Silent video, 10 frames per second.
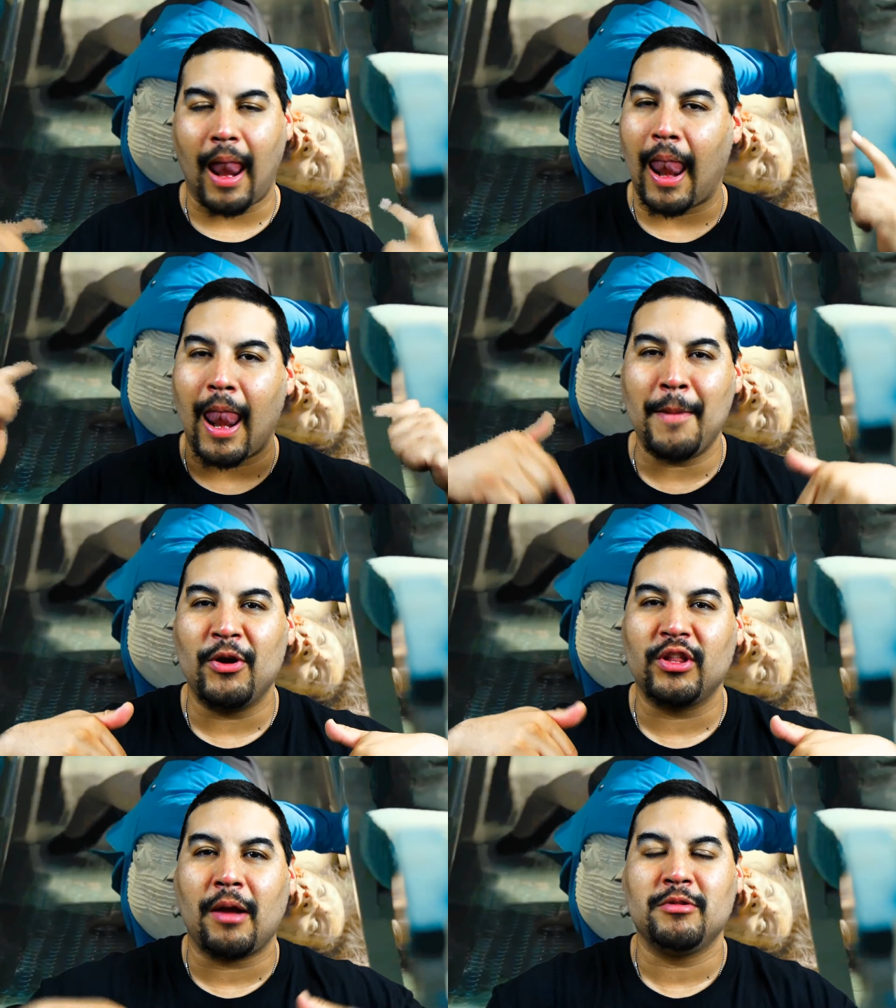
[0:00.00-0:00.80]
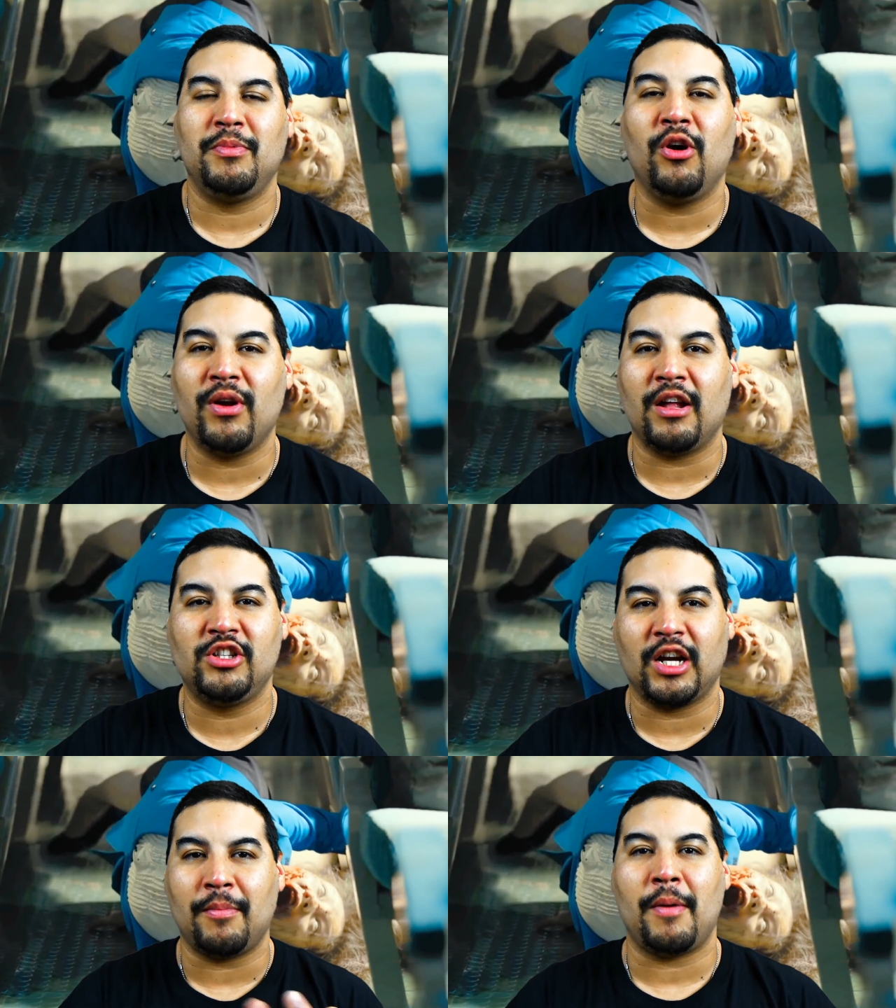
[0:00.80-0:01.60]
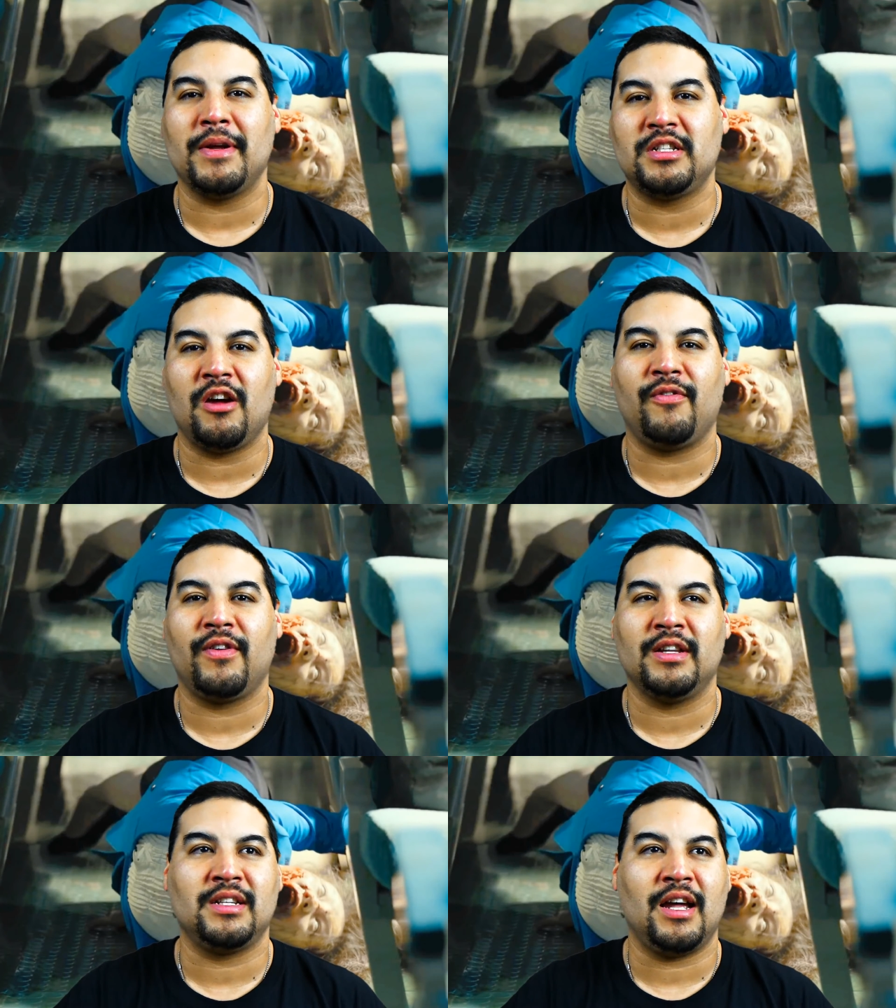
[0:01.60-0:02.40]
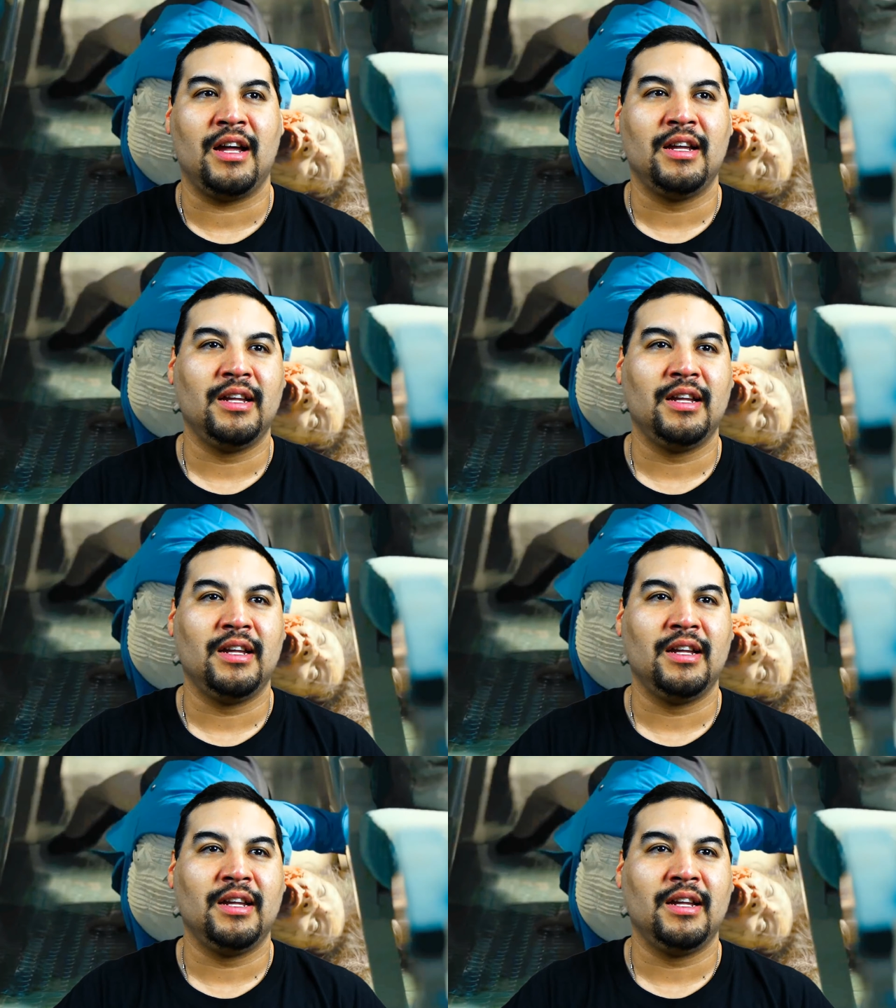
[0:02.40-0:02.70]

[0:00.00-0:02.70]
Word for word: let me know in the comments below and I'll check them out myself because uh,